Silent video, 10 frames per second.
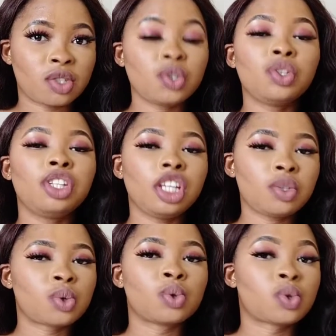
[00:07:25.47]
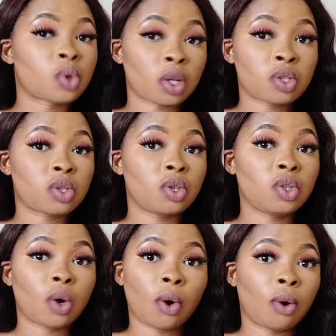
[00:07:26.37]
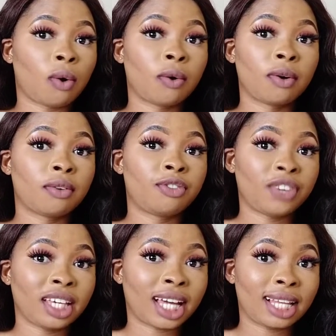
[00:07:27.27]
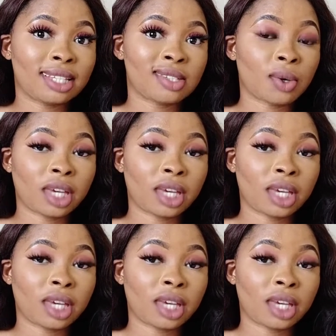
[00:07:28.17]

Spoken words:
You need to sort your fingerlings.